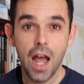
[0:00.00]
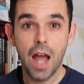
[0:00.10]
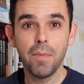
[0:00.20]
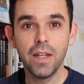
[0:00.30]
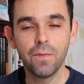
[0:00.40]

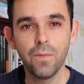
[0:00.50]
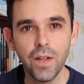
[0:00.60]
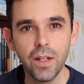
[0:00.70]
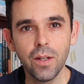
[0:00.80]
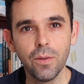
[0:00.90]
I make
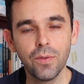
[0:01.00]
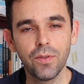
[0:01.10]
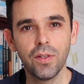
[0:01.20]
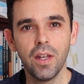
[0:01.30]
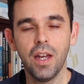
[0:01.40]

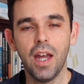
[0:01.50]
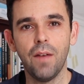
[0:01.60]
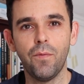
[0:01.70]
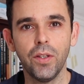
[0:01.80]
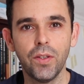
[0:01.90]
videos
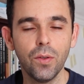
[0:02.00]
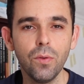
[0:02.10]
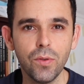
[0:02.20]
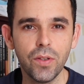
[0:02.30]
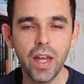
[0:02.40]
every
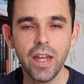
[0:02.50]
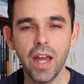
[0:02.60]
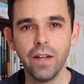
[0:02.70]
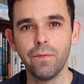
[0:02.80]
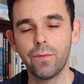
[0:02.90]
Tuesday and